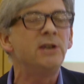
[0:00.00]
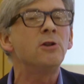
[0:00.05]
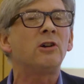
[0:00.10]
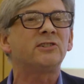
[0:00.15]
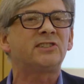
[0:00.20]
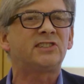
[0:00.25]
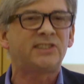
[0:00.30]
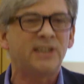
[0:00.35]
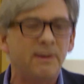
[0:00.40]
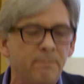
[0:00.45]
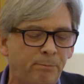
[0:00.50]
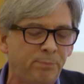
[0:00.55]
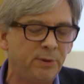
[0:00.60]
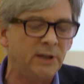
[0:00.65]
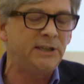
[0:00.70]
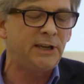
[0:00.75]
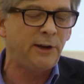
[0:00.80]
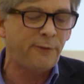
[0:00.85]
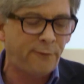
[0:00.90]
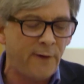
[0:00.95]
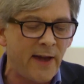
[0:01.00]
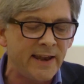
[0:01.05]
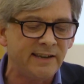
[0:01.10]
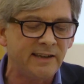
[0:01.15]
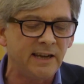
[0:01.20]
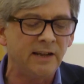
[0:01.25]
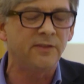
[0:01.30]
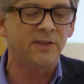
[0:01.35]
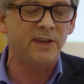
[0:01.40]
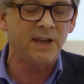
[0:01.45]
not simply
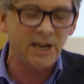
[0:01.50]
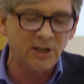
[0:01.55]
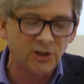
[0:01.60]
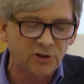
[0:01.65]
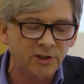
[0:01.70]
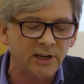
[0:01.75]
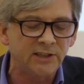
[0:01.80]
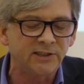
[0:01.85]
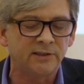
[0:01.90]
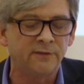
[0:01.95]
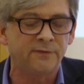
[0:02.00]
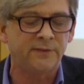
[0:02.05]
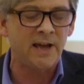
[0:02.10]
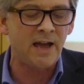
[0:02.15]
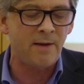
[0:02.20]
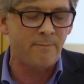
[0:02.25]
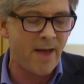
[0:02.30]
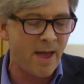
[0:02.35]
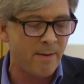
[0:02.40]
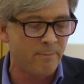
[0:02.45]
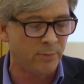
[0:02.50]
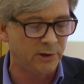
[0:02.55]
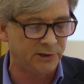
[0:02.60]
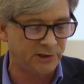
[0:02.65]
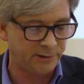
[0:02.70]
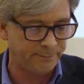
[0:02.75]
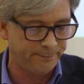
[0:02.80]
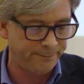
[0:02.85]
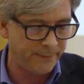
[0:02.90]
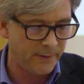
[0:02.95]
defending the interests of their
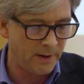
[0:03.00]
members.